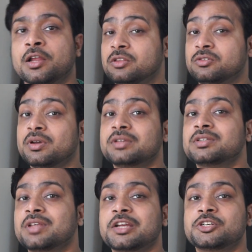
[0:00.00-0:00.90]
So his
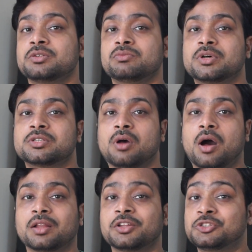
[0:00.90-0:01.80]
attention was
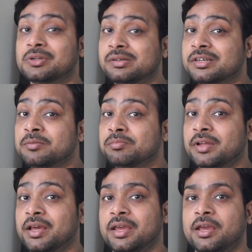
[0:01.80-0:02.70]
on the children
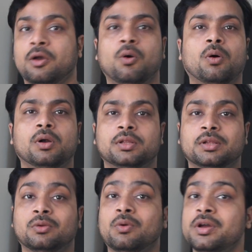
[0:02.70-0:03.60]
playing or the
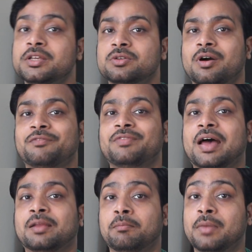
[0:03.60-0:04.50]
noise of
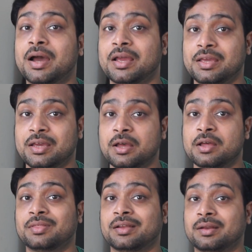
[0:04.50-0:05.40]
that mic,
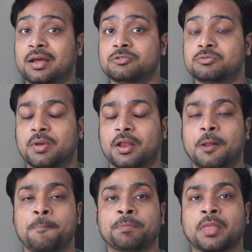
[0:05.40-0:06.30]
that
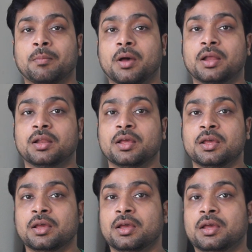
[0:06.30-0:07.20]
announcement, but
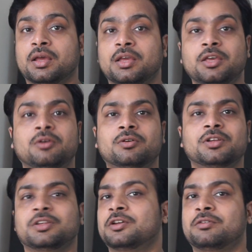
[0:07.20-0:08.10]
he couldn't
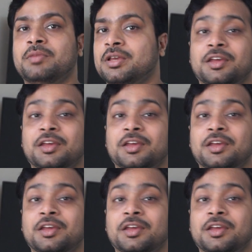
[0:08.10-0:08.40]
hear me.